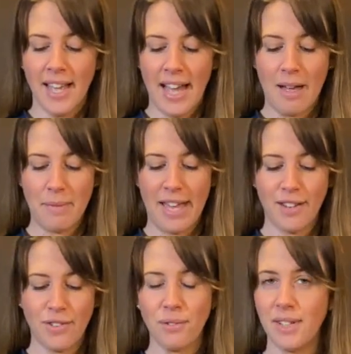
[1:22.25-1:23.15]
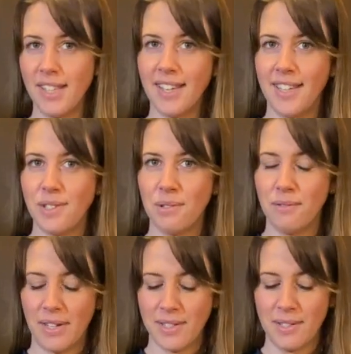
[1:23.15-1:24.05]
And if you're really keen to
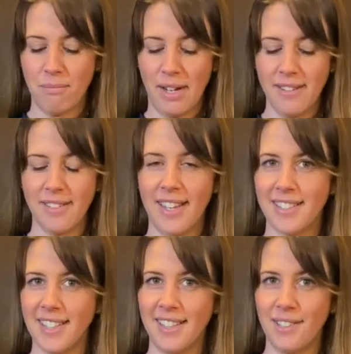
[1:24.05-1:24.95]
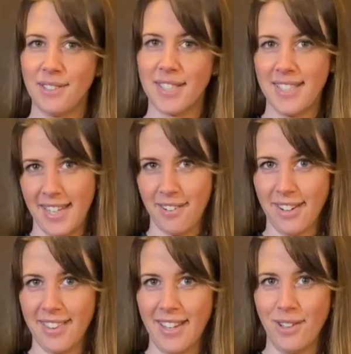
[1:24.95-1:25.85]
invest in one, that's a little
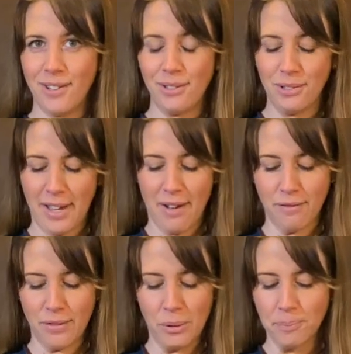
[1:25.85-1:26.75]
secret that you could look out for.